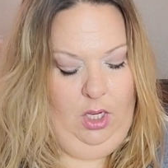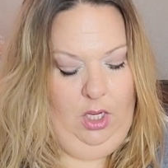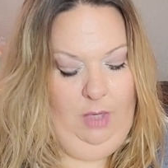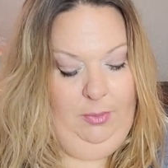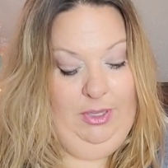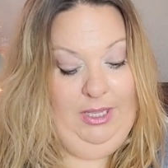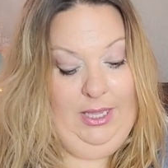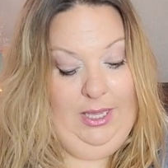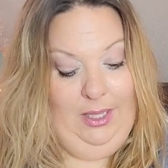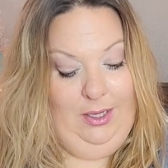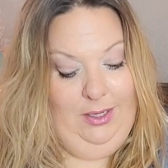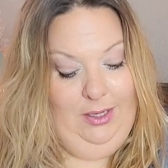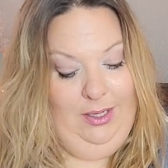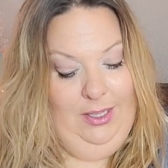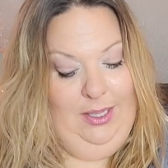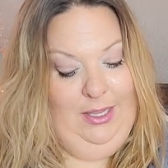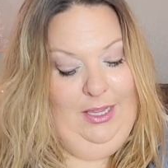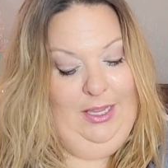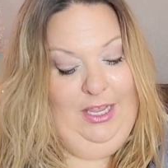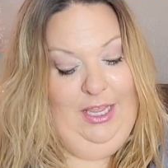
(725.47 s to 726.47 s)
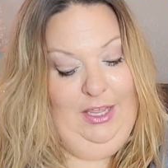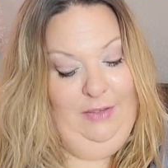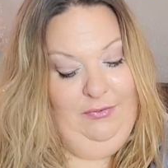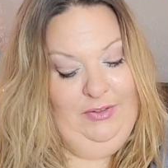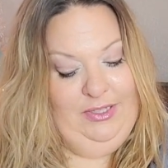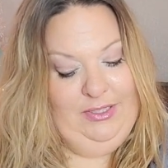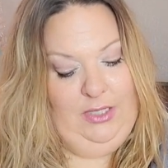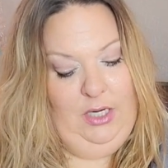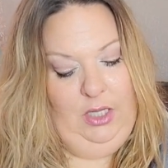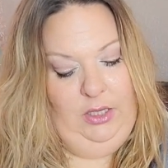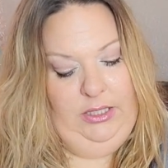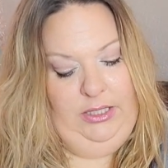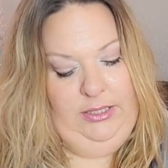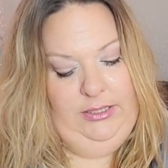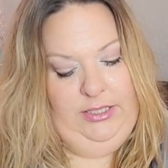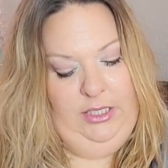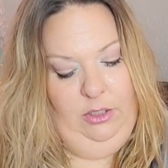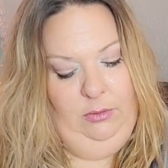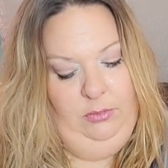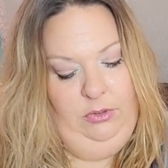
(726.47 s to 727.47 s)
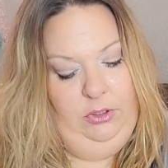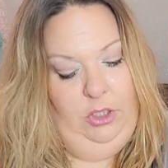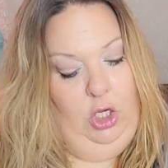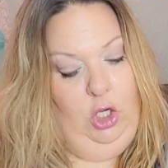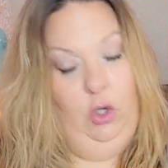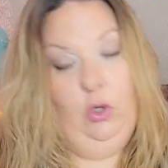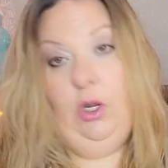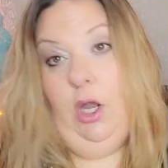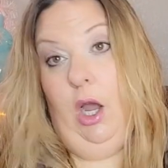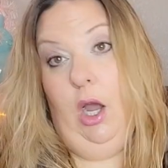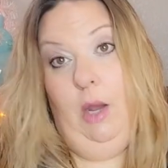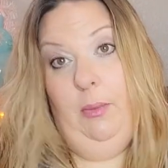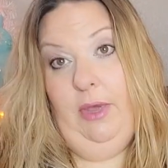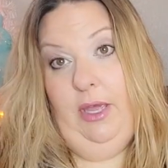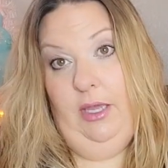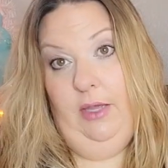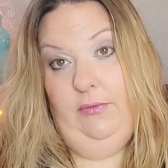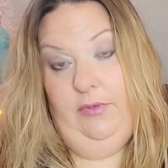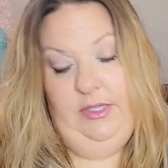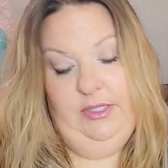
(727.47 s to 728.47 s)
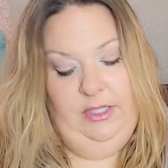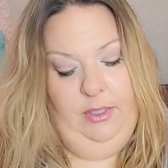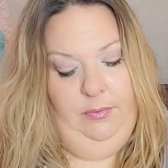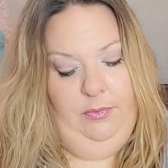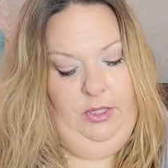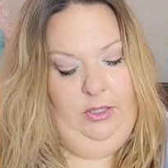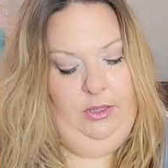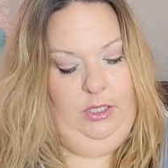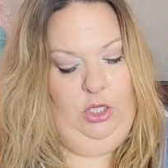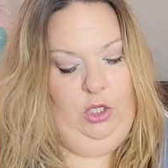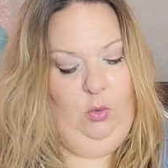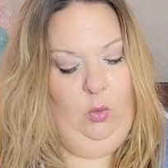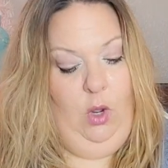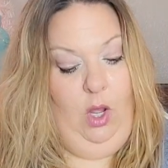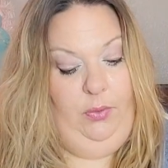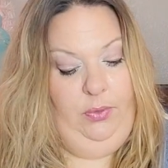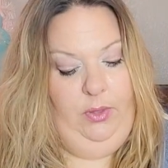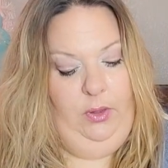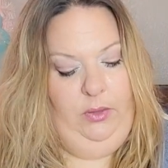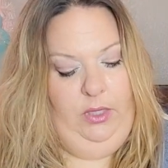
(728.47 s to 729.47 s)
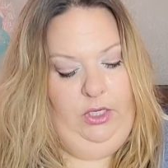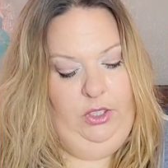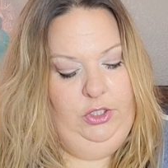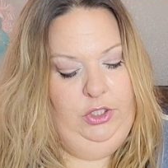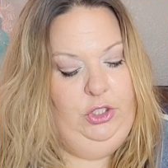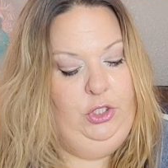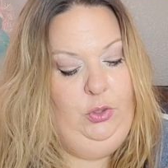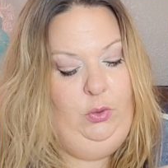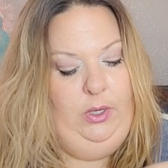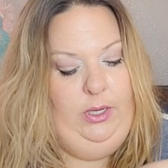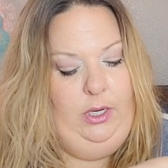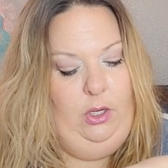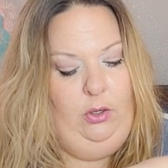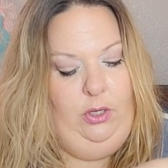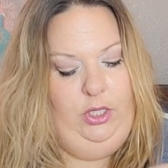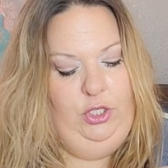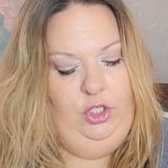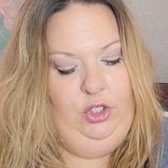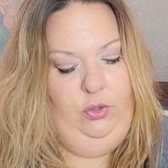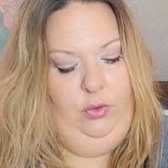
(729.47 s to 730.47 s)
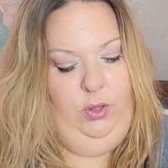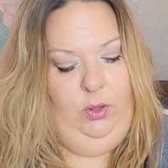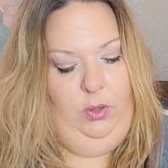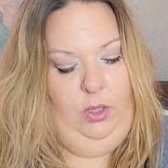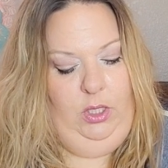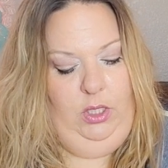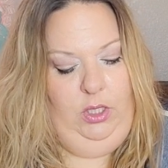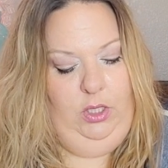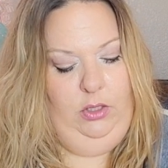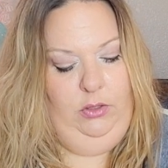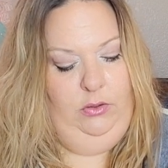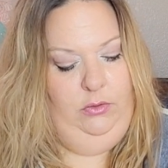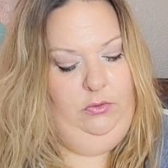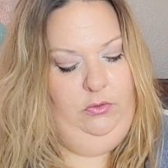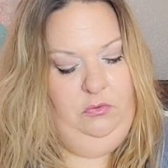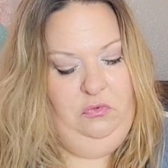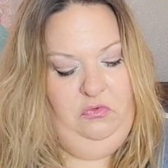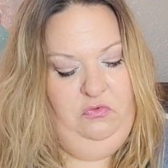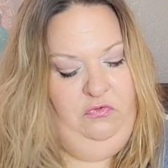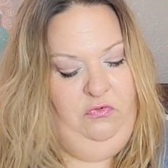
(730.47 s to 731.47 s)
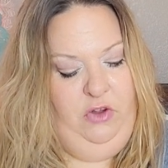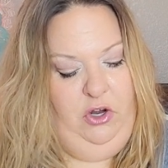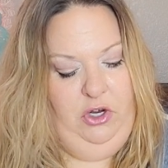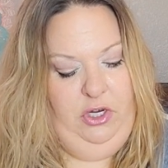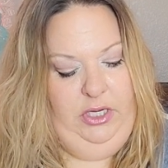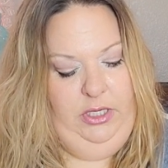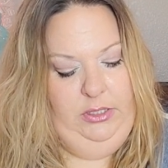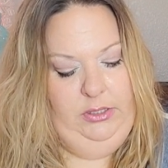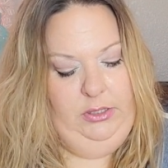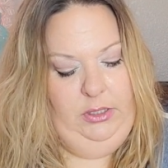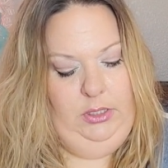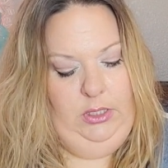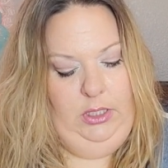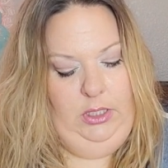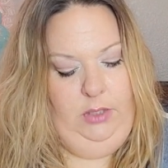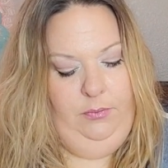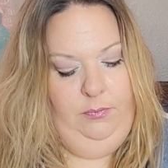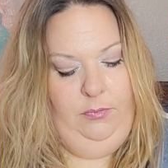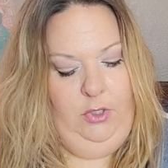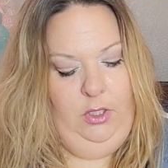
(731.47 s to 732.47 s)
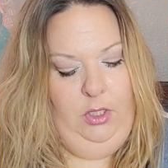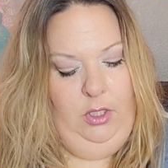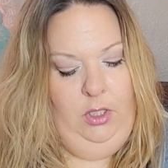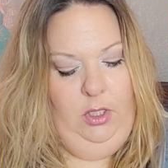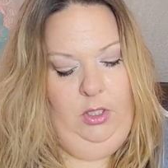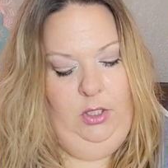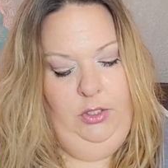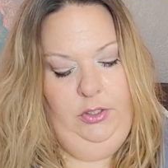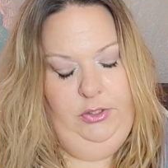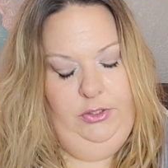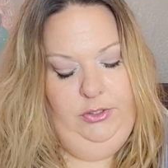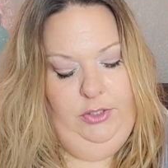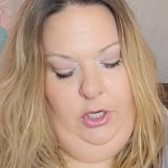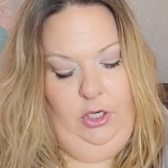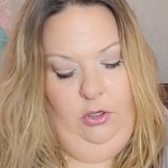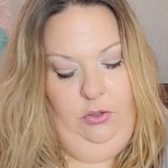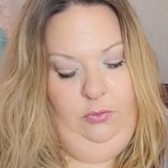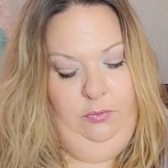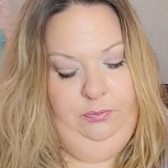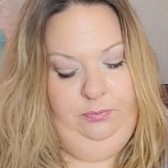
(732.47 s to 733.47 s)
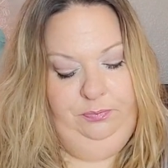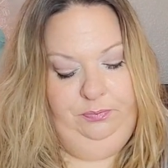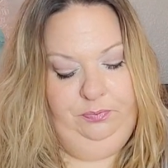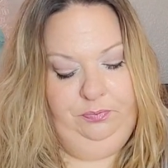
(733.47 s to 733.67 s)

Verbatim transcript: again, if it's not linked down below, comment if it's something that you want the link to, and I'll get you the link very easily. So